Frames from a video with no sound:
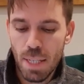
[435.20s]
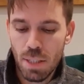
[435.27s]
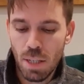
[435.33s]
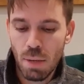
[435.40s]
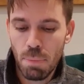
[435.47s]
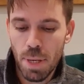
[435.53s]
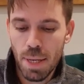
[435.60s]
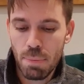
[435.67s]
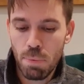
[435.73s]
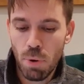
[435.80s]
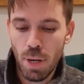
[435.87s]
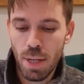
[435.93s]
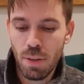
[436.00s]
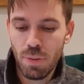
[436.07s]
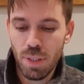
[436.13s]
it's going to be
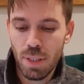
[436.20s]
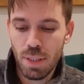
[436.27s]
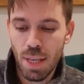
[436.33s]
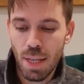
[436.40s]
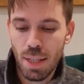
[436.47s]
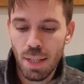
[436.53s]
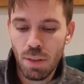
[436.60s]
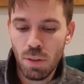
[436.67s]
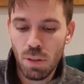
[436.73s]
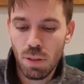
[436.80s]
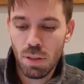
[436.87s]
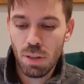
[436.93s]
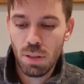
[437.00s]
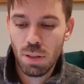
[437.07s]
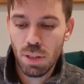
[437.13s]
pretty obvious that they're not
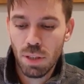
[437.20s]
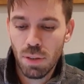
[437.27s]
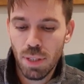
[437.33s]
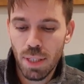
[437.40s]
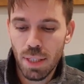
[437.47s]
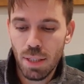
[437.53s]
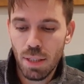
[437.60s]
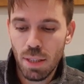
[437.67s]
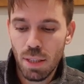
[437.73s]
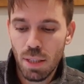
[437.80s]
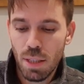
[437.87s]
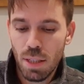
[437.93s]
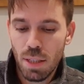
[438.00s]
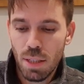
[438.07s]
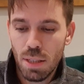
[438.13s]
unique.
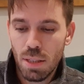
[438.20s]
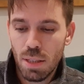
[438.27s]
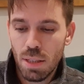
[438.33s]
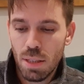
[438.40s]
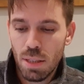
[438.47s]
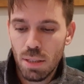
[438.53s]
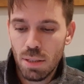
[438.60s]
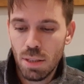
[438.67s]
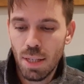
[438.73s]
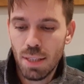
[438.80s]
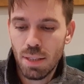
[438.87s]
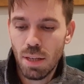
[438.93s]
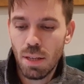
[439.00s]
So let's